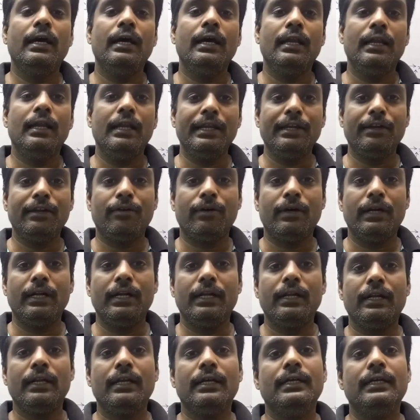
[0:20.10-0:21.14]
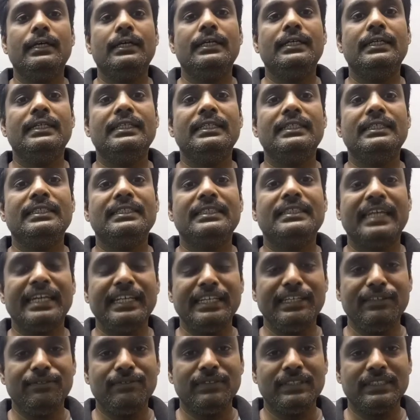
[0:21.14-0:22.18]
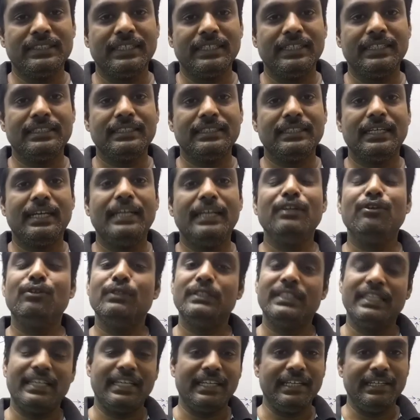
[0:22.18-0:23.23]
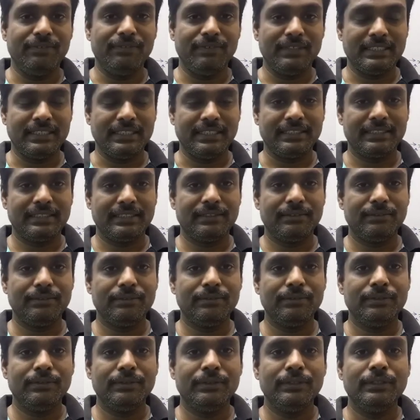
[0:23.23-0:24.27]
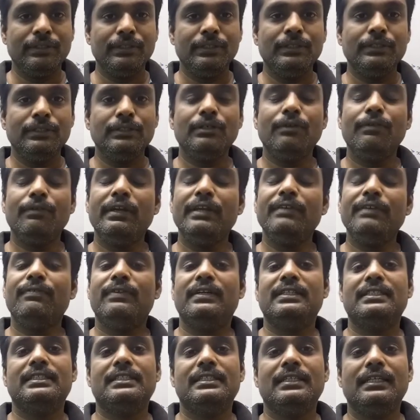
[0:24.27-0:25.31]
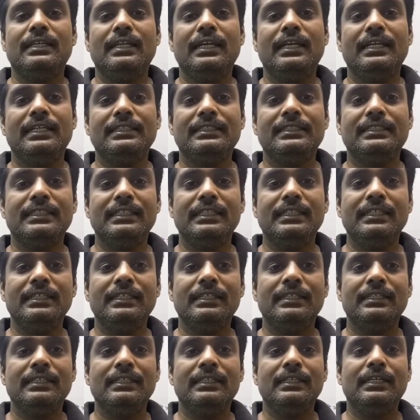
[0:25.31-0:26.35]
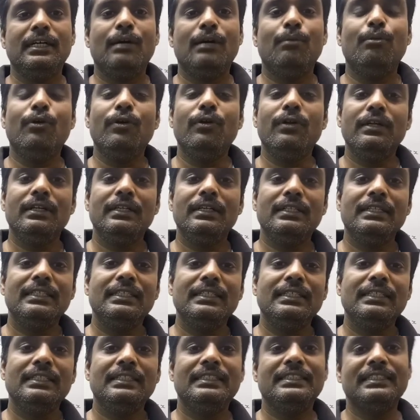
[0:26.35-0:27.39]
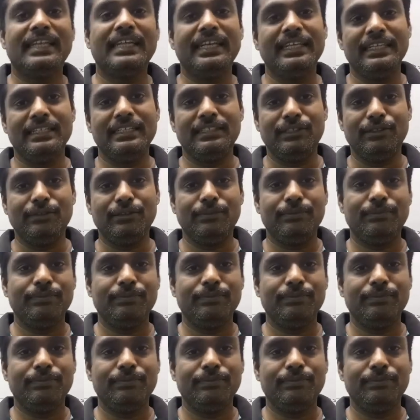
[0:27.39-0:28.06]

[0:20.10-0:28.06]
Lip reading: Later on sine inverse x and cosecant inverse x. So very first let us see about sine curve.